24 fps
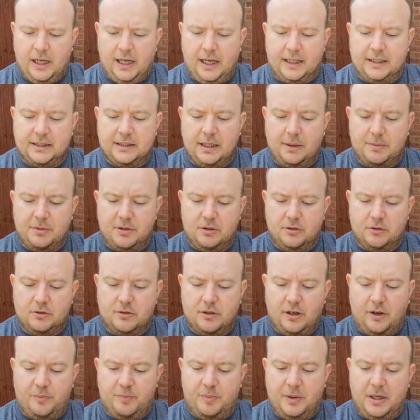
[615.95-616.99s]
Exceptional
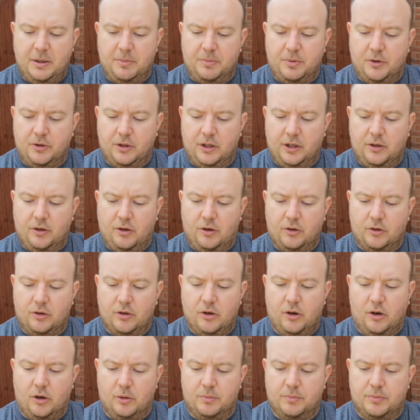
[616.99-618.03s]
craft beer born in Hong
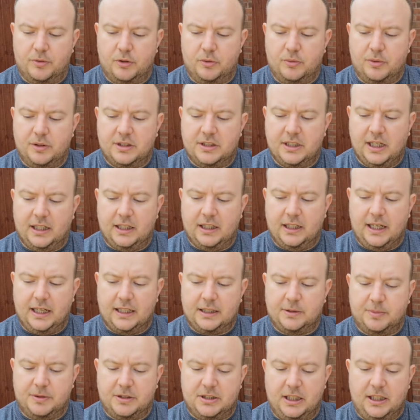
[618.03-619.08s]
Kong, brewed with talent,
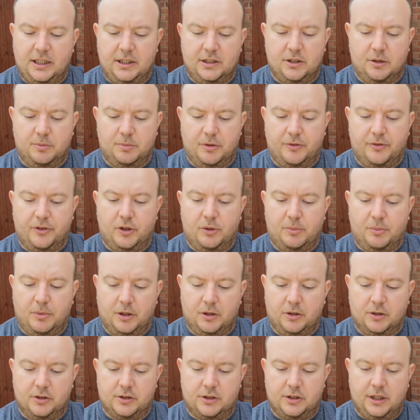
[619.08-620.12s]
expertise, and above all,
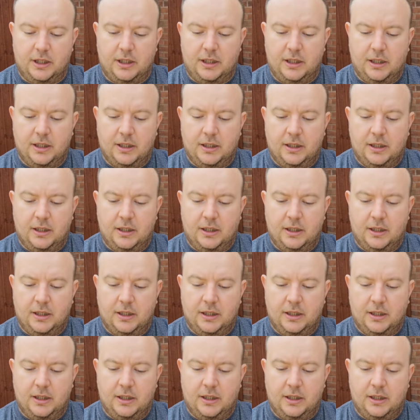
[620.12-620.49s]
modesty.